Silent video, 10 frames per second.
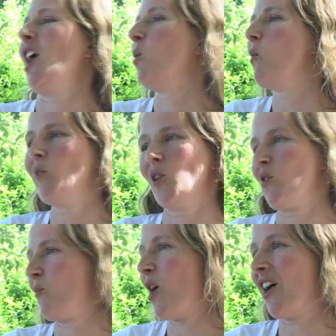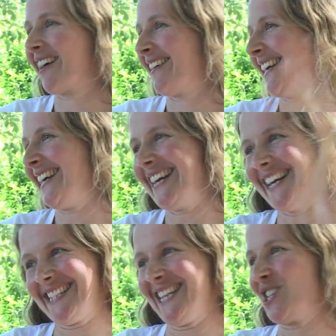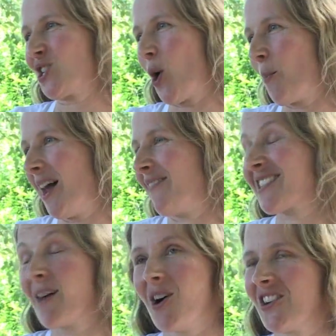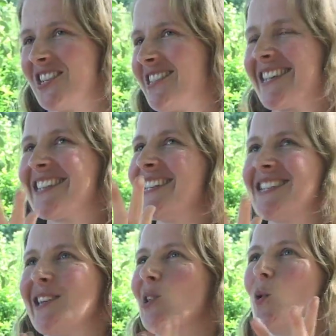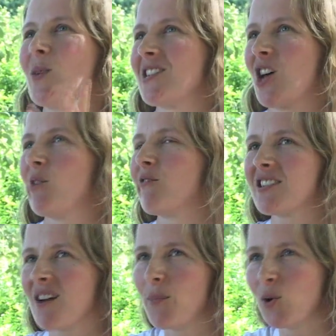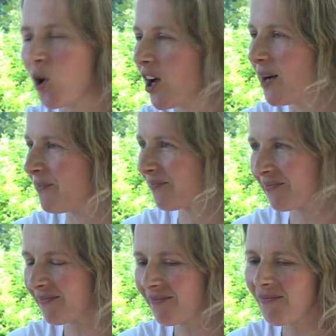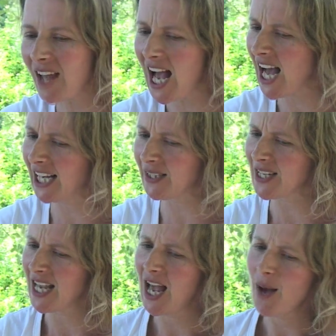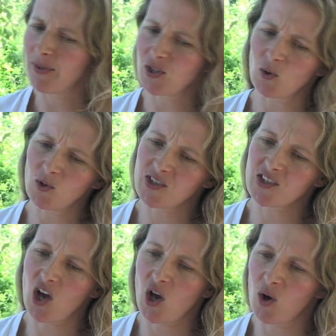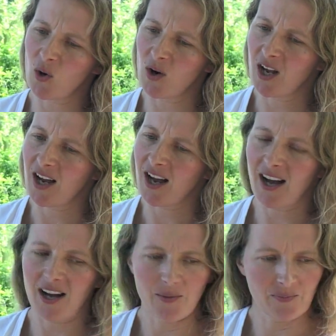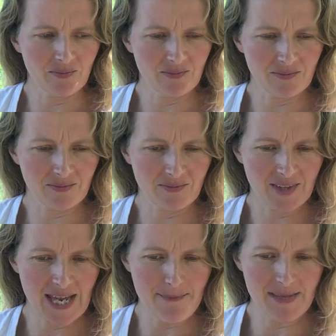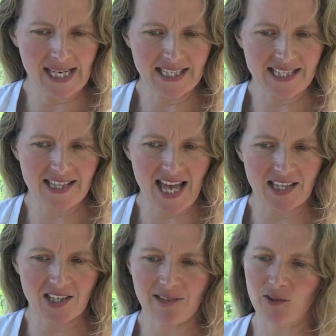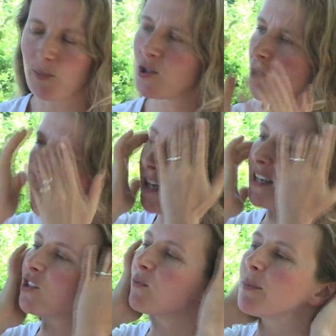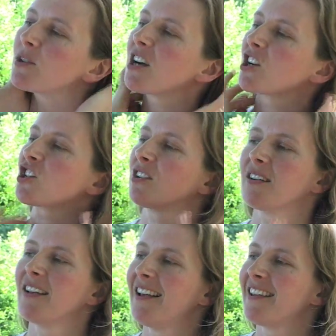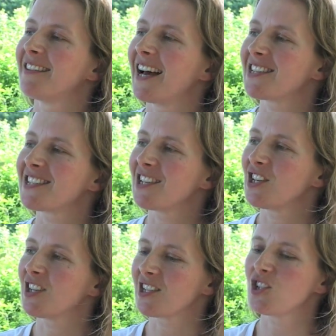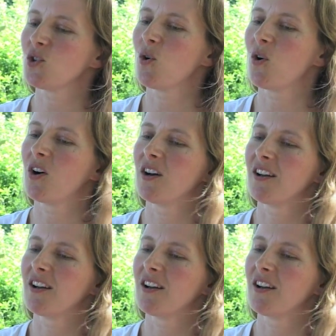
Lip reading: an awful lot of work is lit top left. Some artists consistently always so, for example Goya. But also it means then that if you're putting work into reproduction, that you're,